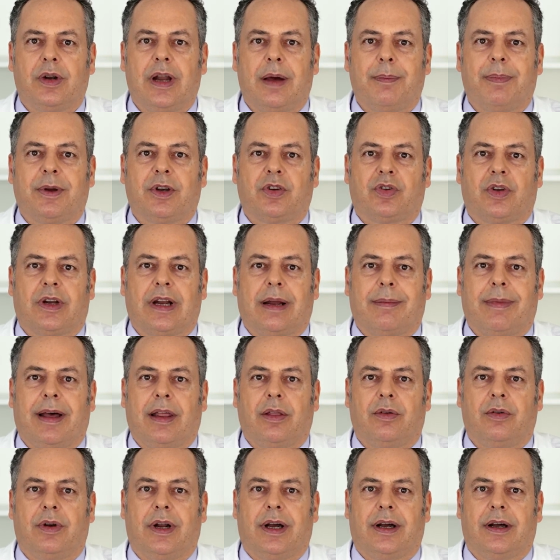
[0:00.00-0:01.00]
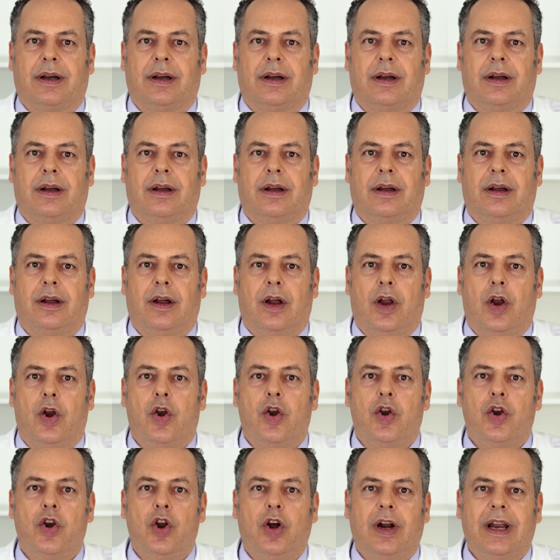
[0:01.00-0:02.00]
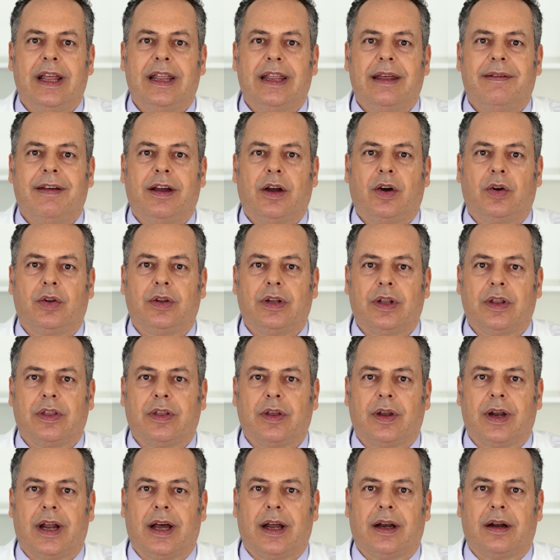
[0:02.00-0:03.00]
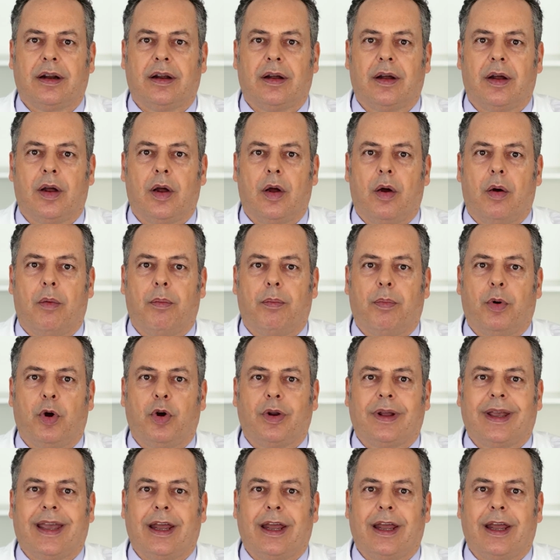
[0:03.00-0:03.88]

which have been forming in him or her behavior patterns,